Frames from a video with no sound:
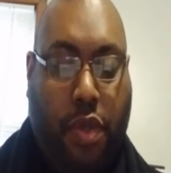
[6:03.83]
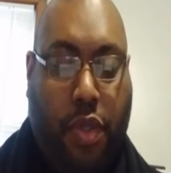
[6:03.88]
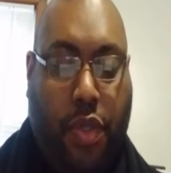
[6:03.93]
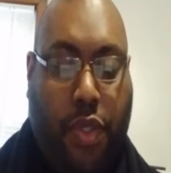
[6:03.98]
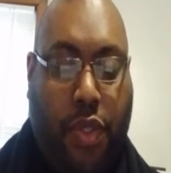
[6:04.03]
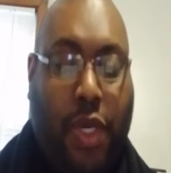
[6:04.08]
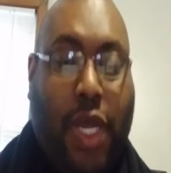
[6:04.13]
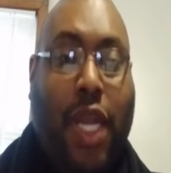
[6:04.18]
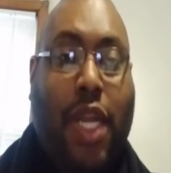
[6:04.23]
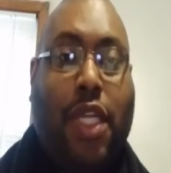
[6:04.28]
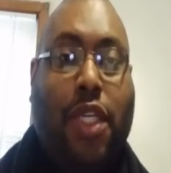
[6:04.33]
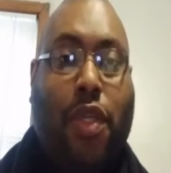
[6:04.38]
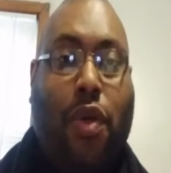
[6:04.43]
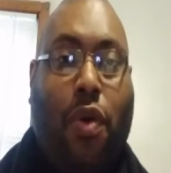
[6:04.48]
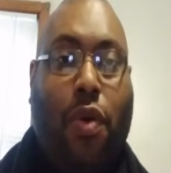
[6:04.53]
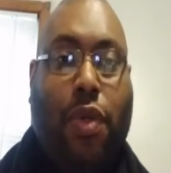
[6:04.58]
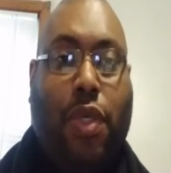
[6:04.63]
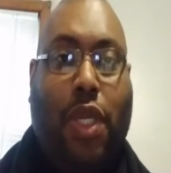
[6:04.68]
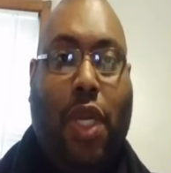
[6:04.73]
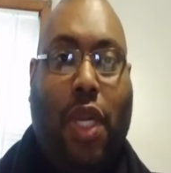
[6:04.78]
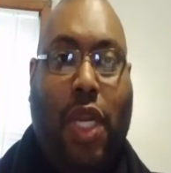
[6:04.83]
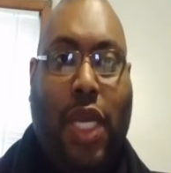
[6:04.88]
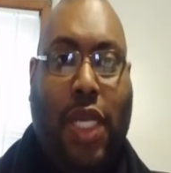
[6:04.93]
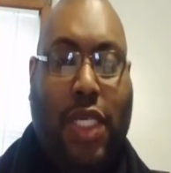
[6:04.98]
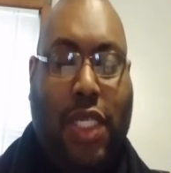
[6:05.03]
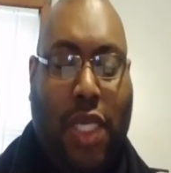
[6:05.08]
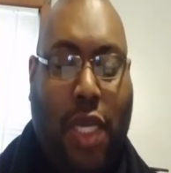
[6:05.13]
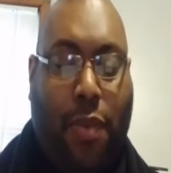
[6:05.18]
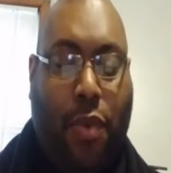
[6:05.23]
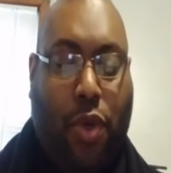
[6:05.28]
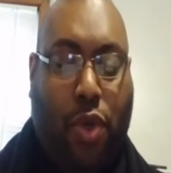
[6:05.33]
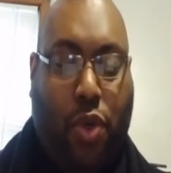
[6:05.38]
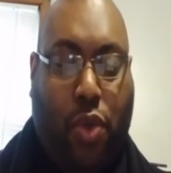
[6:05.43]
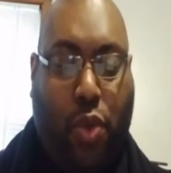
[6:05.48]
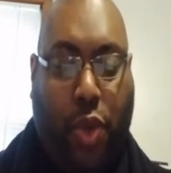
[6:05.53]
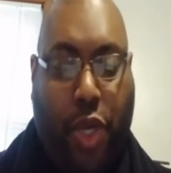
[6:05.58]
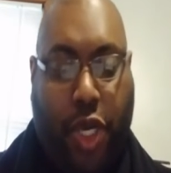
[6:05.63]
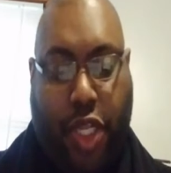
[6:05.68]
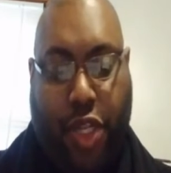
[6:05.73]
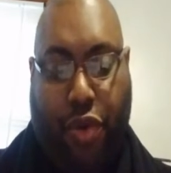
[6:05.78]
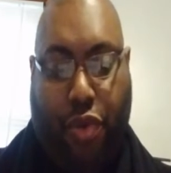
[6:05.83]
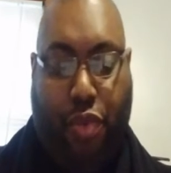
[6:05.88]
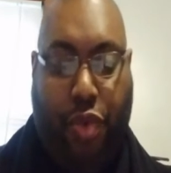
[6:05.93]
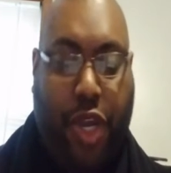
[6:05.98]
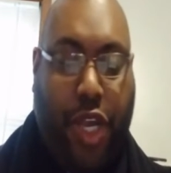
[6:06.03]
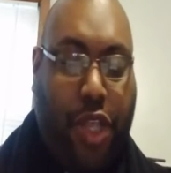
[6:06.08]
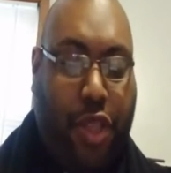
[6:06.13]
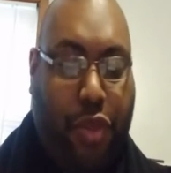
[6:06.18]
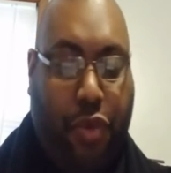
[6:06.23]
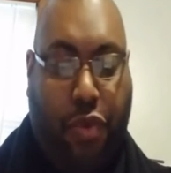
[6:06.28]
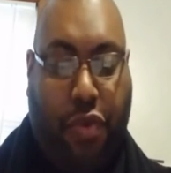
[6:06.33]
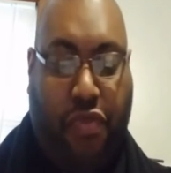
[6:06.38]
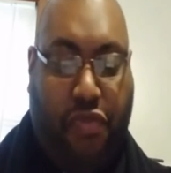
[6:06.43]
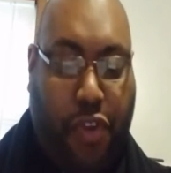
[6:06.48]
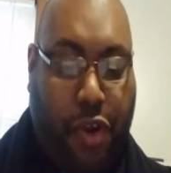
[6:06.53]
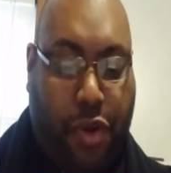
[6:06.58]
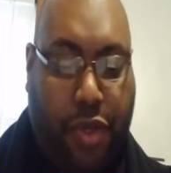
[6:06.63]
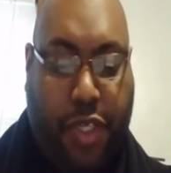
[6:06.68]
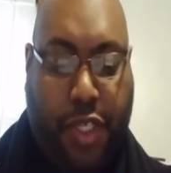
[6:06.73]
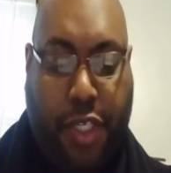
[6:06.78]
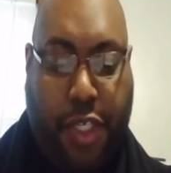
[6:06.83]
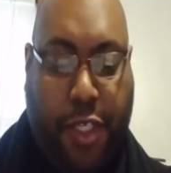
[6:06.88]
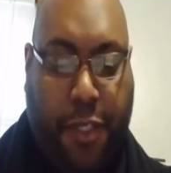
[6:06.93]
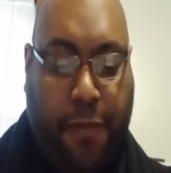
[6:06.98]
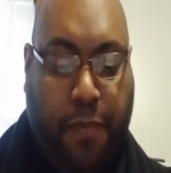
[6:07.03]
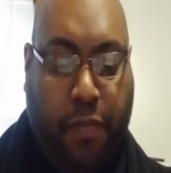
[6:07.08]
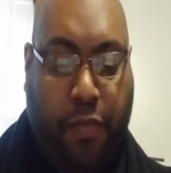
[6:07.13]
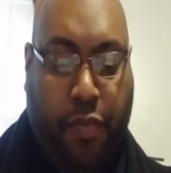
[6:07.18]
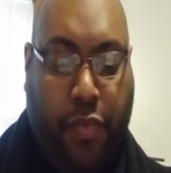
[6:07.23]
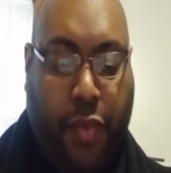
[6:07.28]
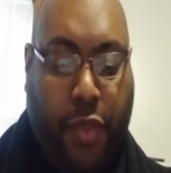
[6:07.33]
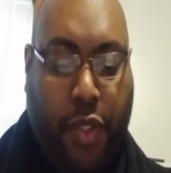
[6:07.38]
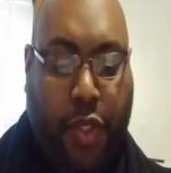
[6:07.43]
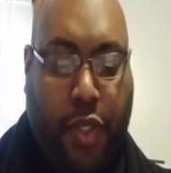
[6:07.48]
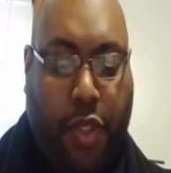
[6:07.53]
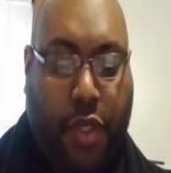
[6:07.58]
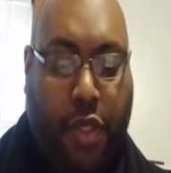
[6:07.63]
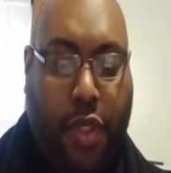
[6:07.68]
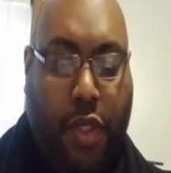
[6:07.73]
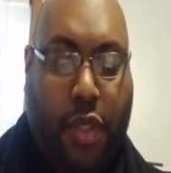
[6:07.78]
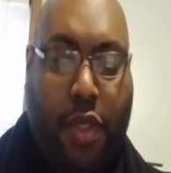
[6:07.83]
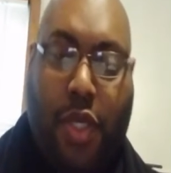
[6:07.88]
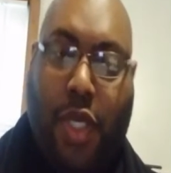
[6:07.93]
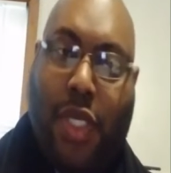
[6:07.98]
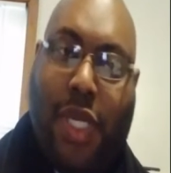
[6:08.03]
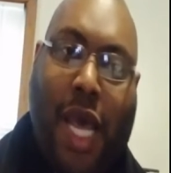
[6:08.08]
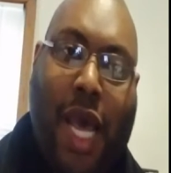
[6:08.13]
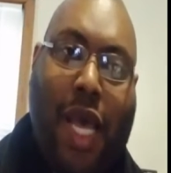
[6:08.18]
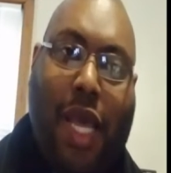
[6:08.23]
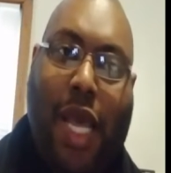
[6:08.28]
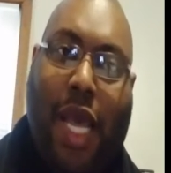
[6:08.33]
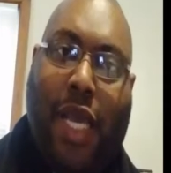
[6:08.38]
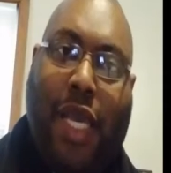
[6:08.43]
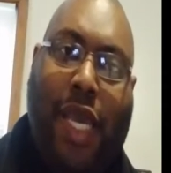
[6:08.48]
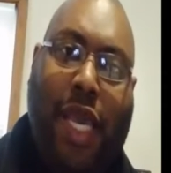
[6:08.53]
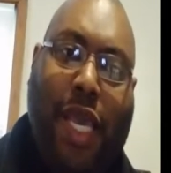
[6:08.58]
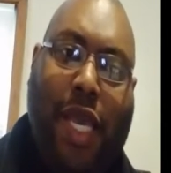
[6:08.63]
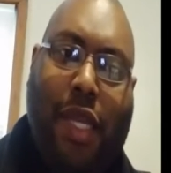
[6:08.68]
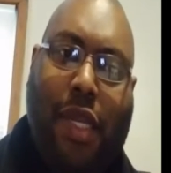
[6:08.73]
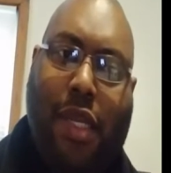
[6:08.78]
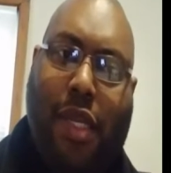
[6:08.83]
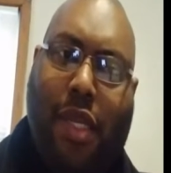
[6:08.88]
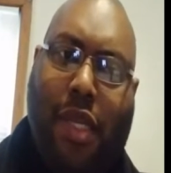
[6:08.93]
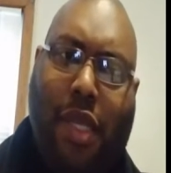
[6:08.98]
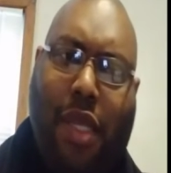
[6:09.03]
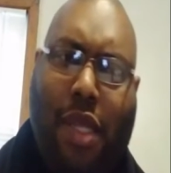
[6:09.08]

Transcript: So now let's go into the lesson. I'm going to quickly read through the verses because I, I can't.